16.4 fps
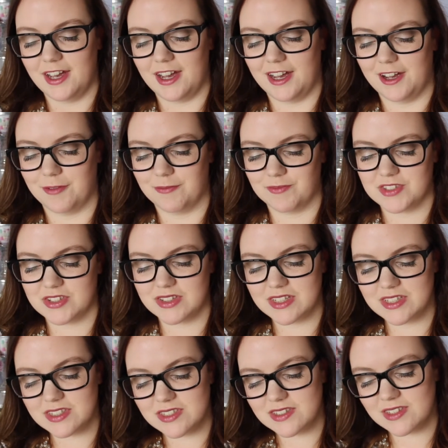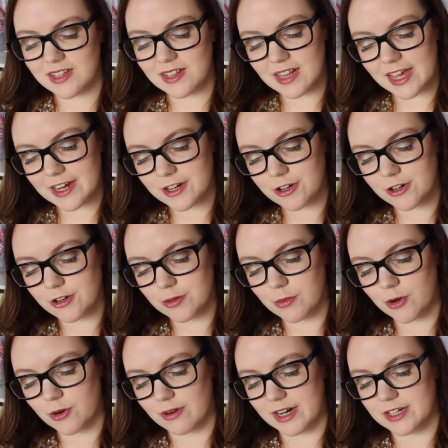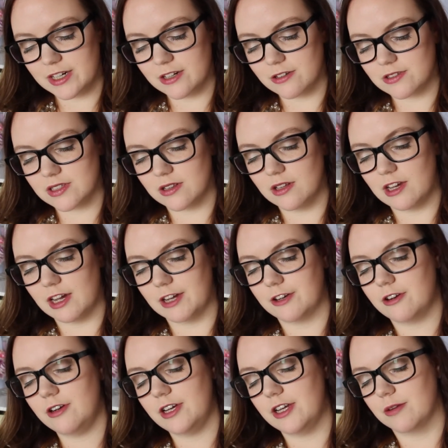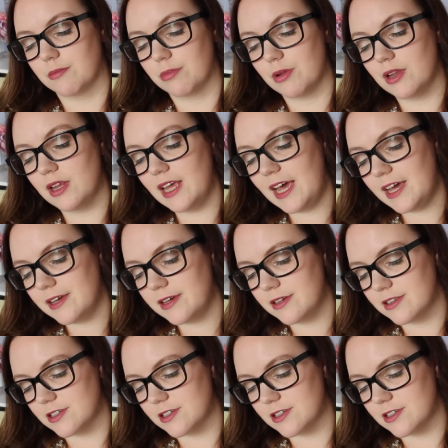So this is the Lancome Grandiose Liner in black.